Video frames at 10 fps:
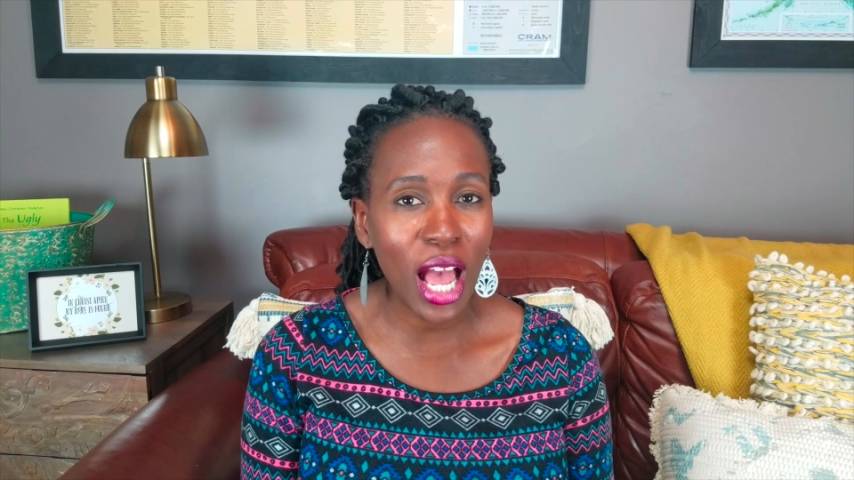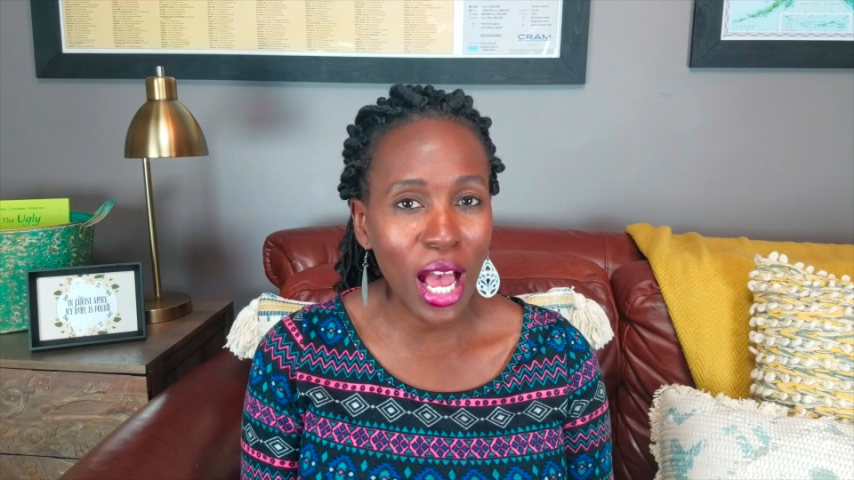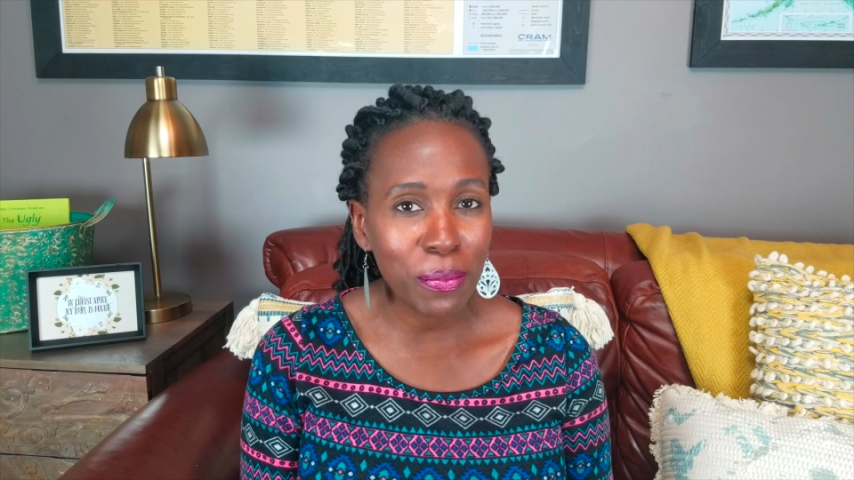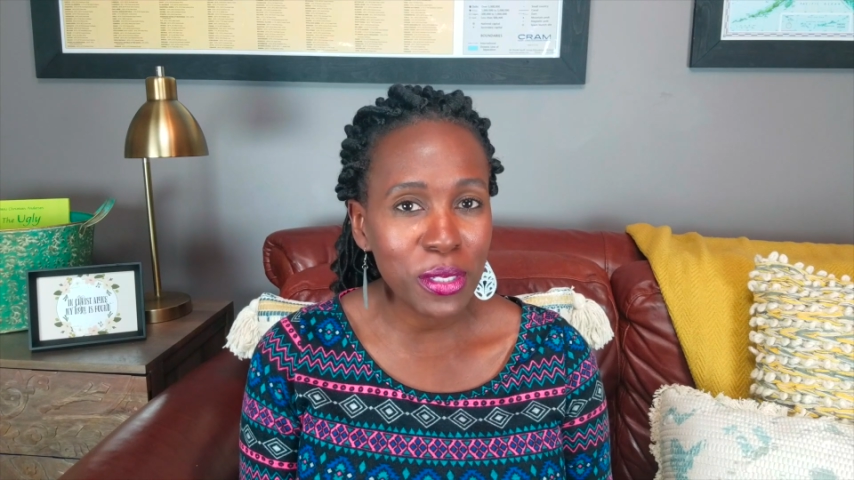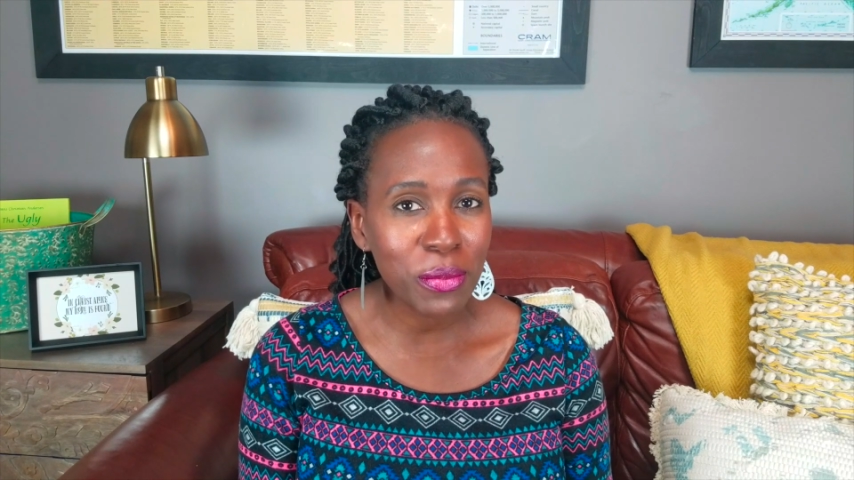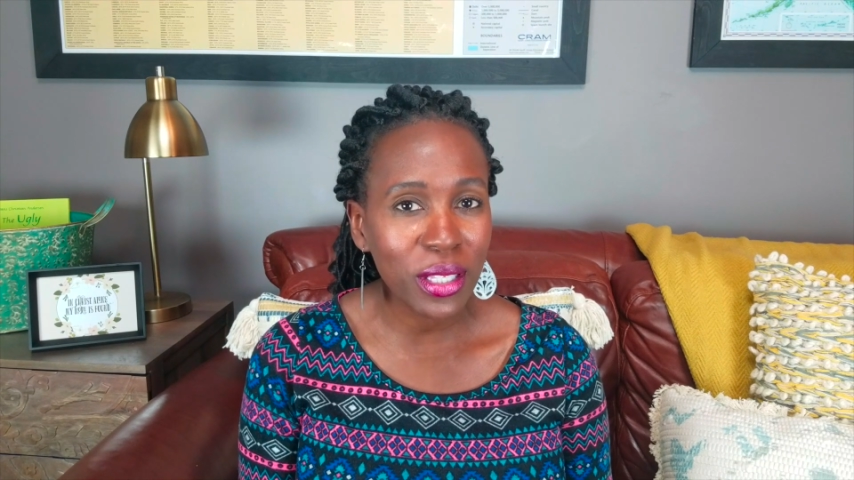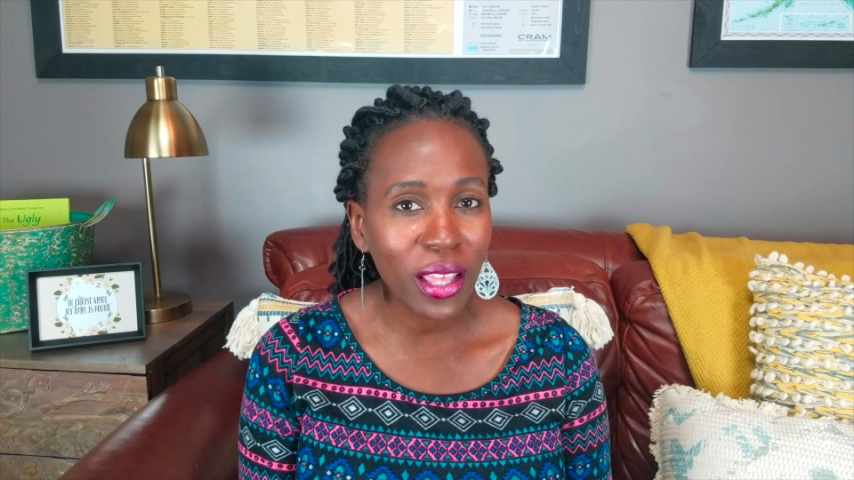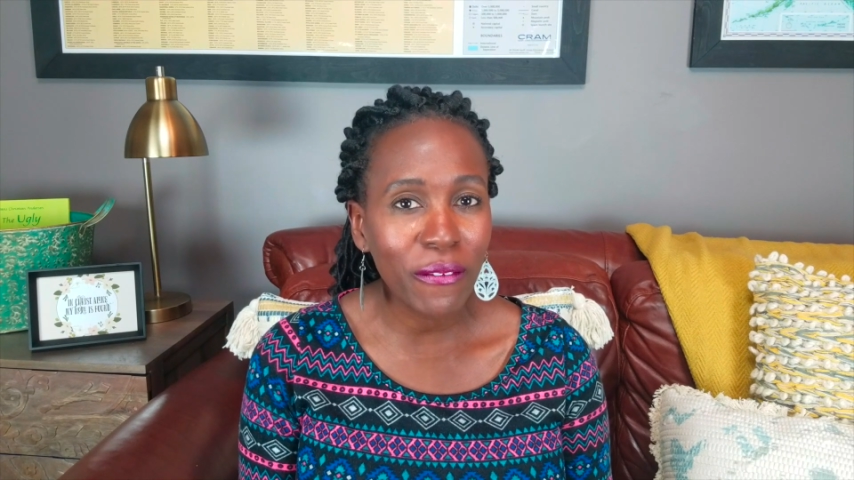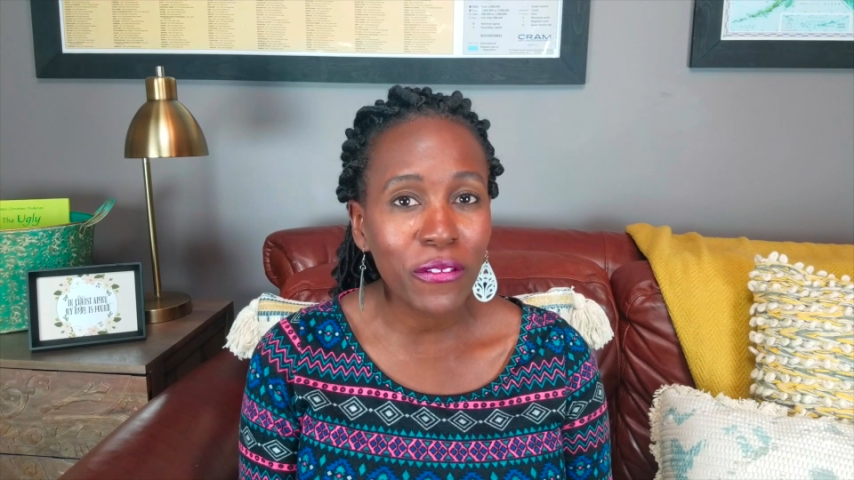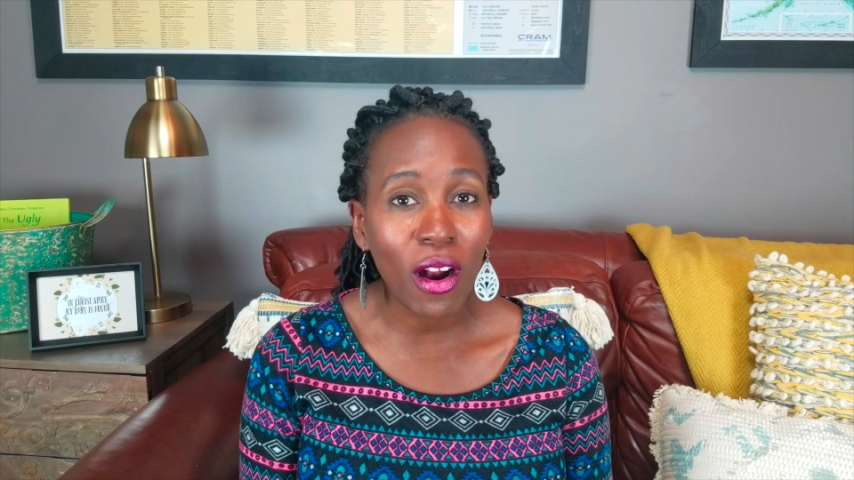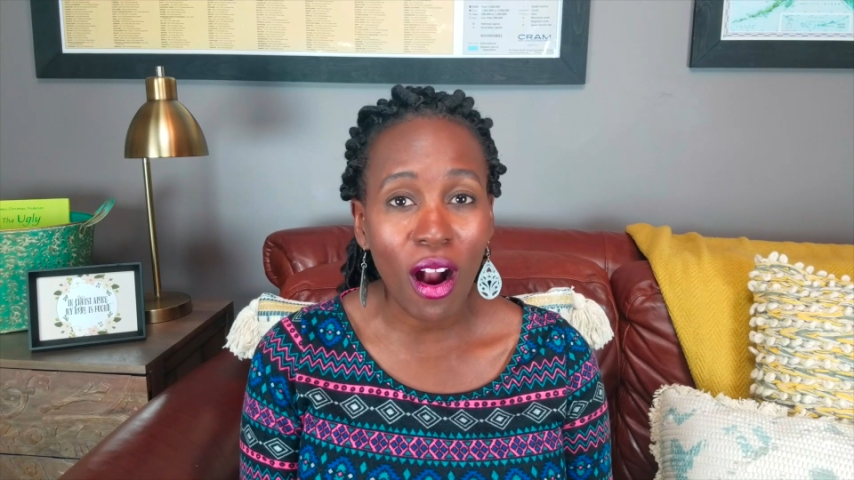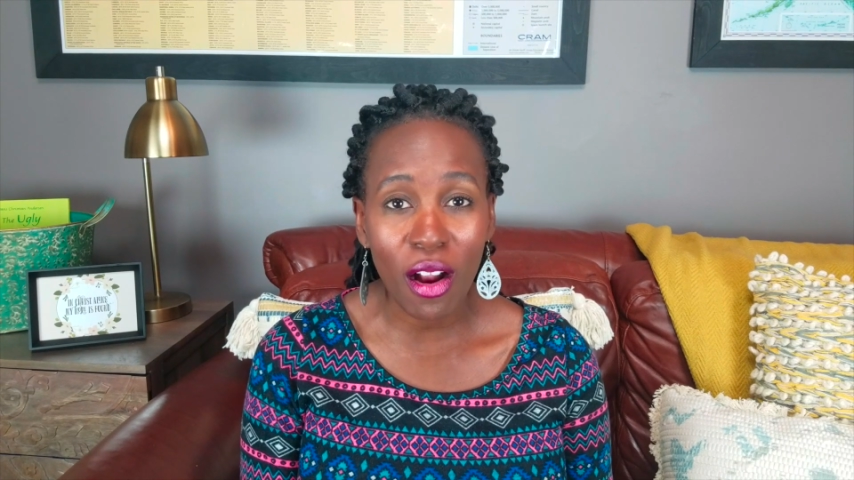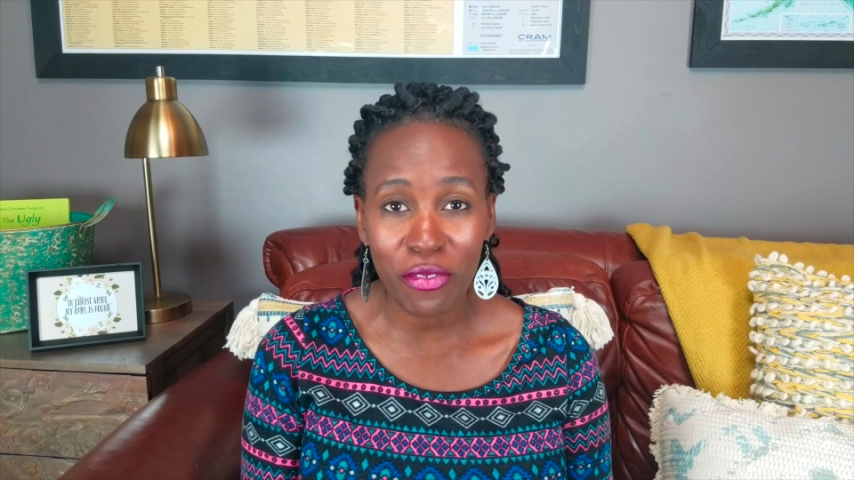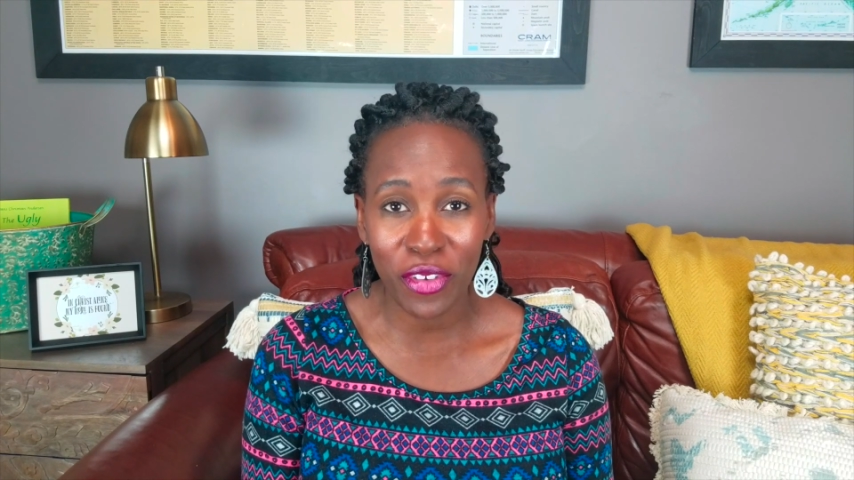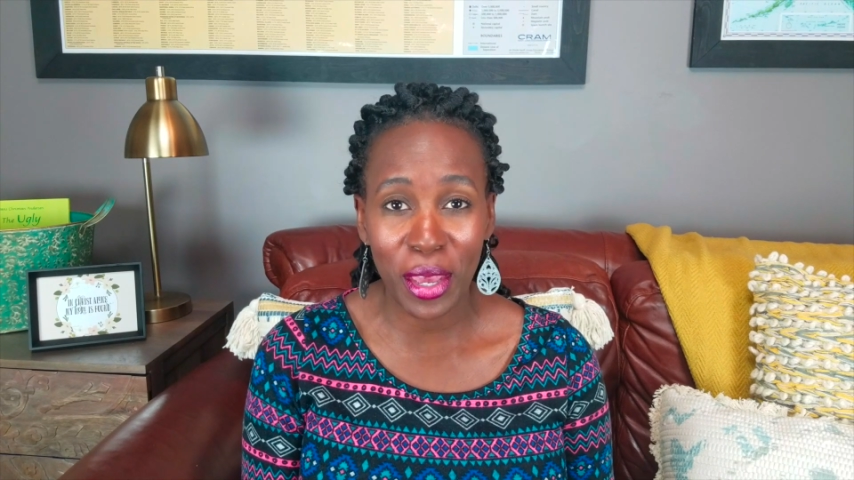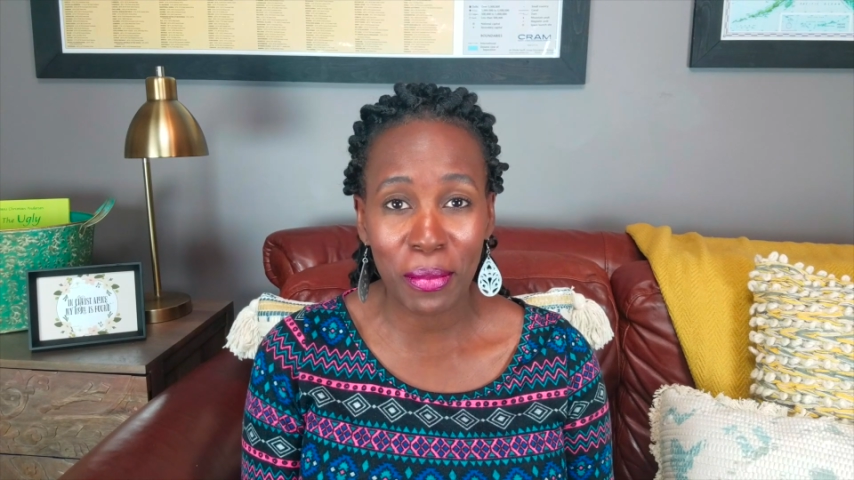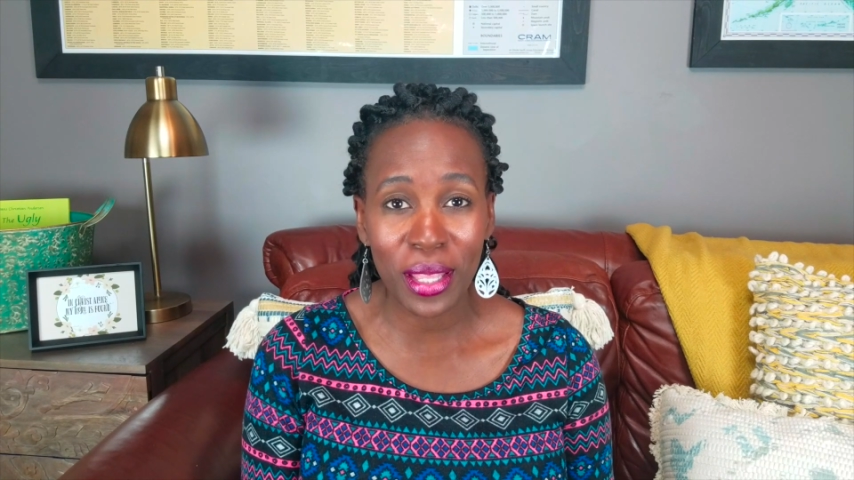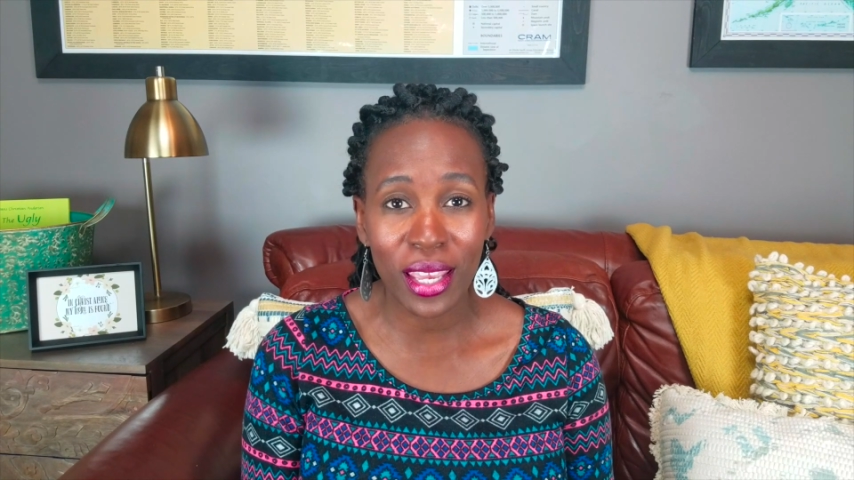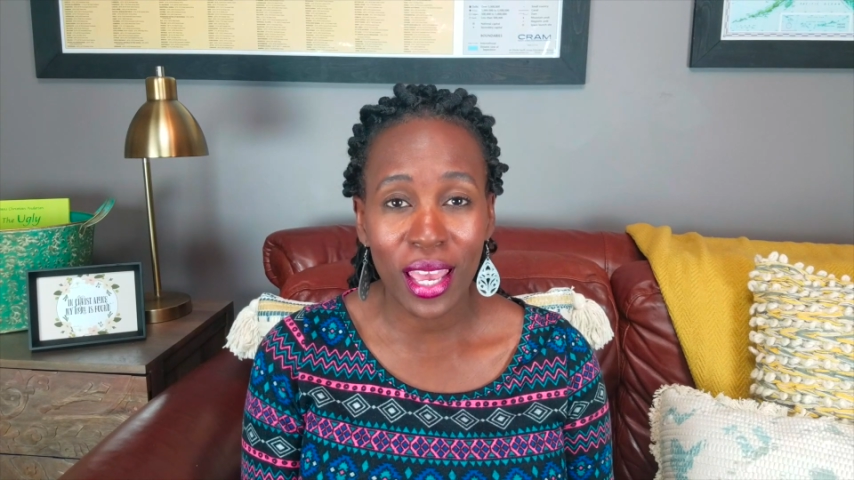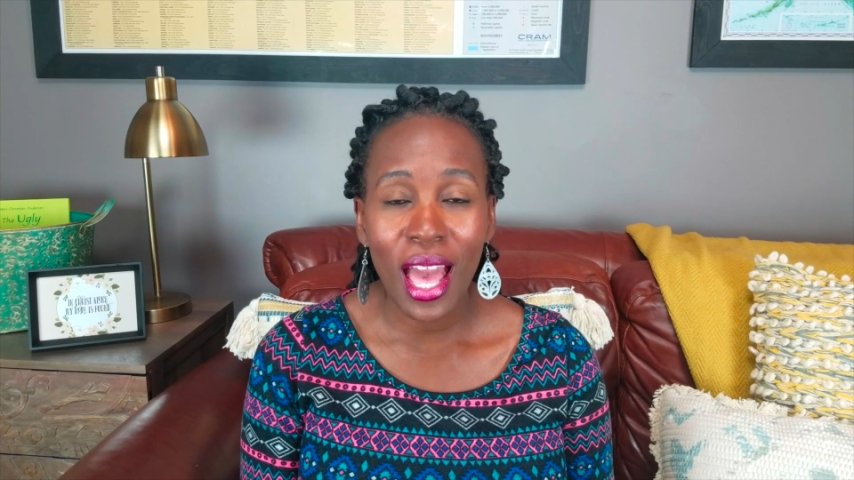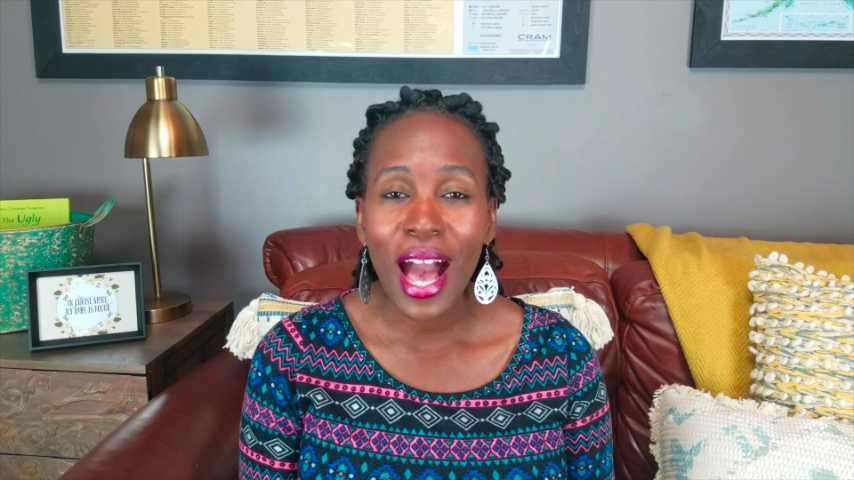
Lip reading: optimally for our family,